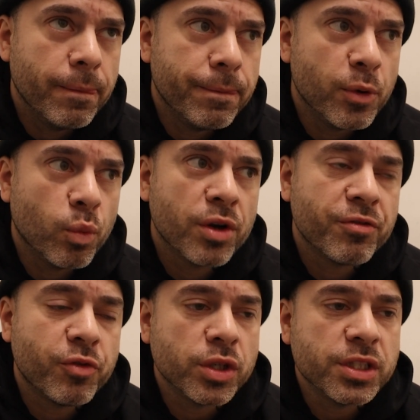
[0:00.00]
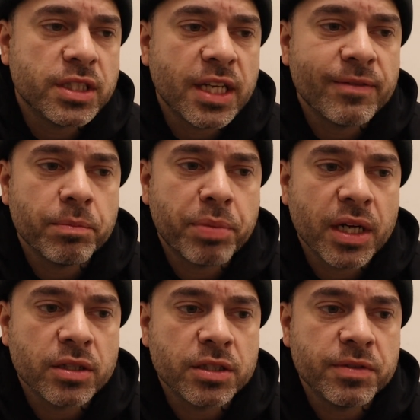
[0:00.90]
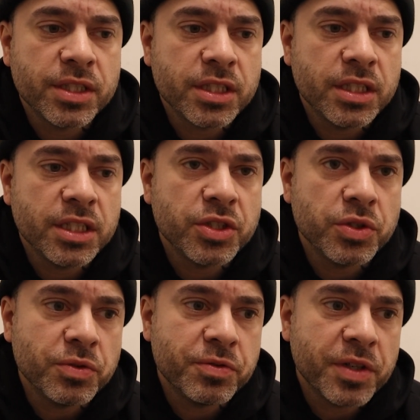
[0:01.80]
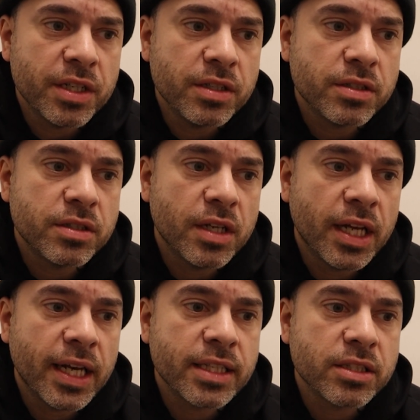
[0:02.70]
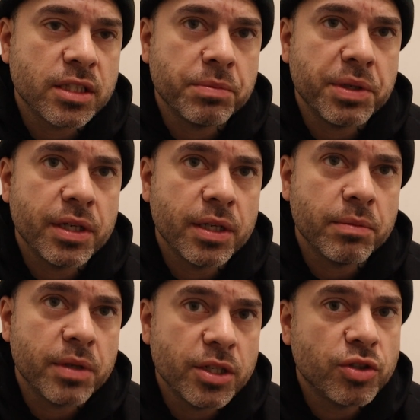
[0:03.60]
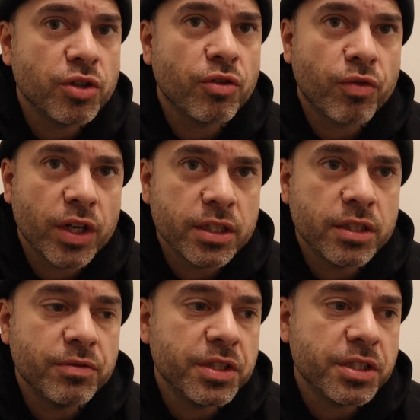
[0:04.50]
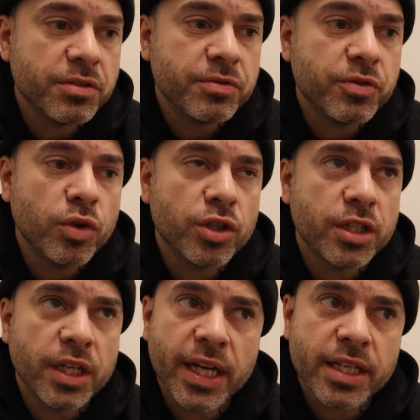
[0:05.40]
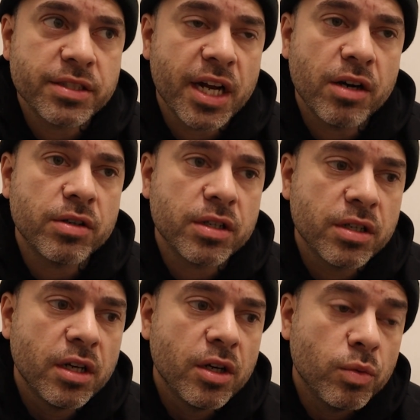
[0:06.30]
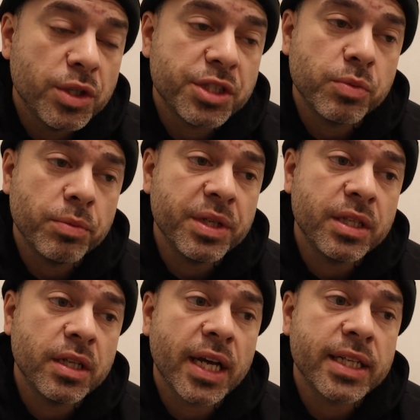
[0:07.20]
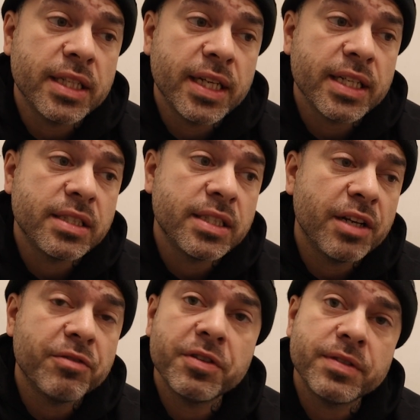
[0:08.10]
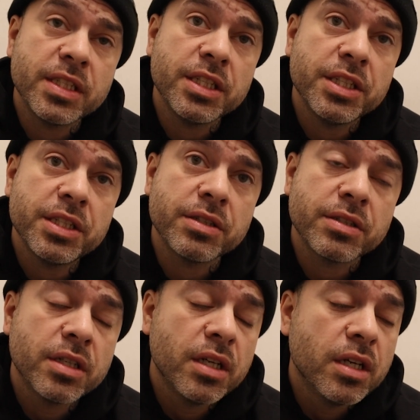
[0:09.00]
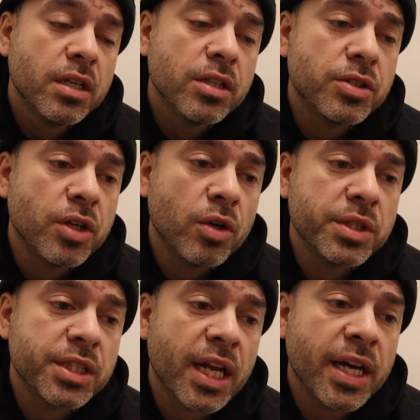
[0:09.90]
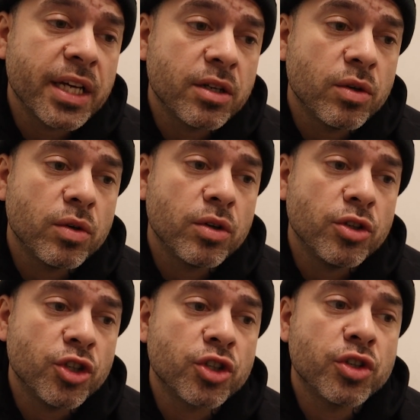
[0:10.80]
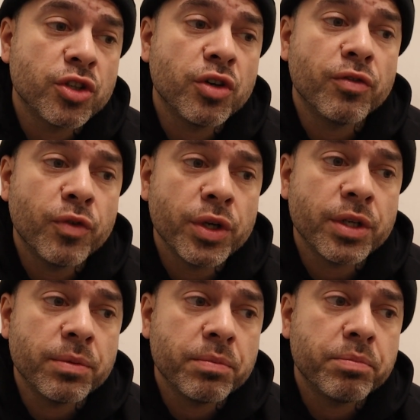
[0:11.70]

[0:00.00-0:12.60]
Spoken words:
The 147-pound division needs a new face, and that's going to be him. He's going to run the division for the next era, which will be the next 10, 15 years. So it's like you're going to avoid him.